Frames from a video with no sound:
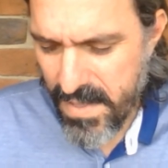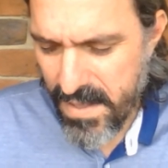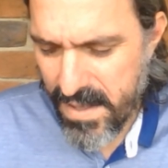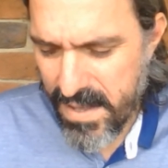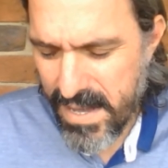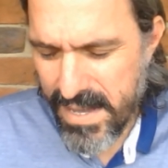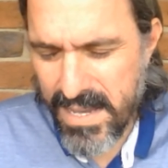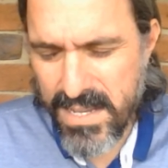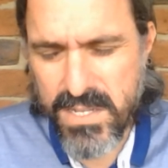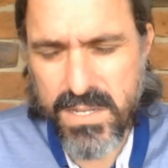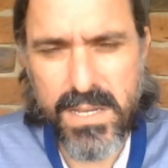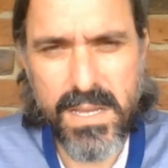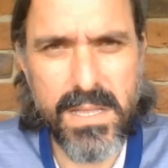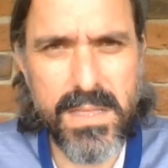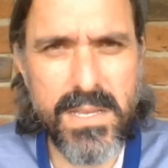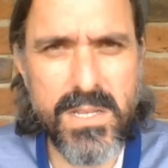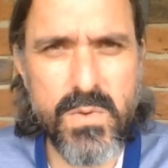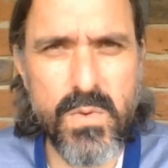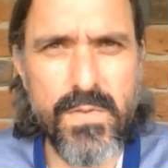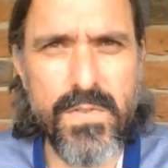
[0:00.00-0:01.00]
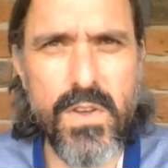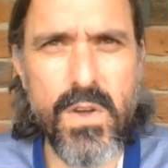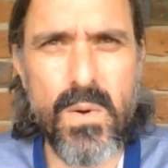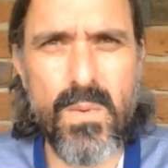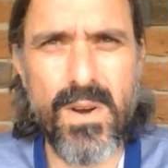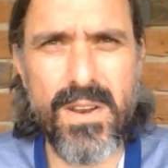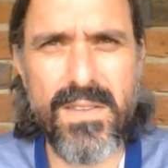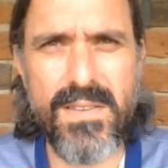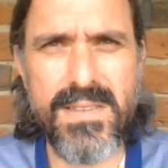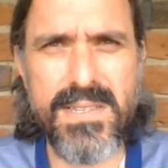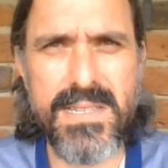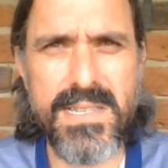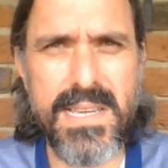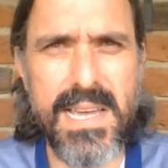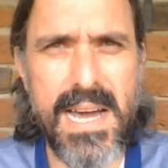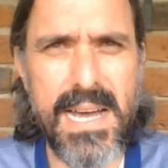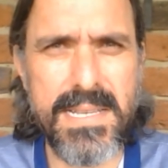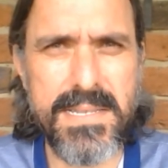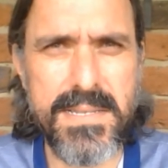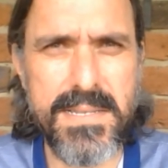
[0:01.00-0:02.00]
I guess in this review I wanted to
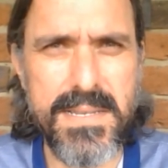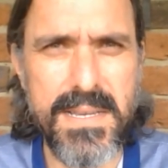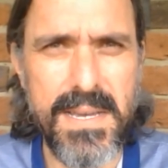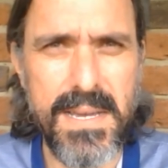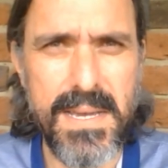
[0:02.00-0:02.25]
discuss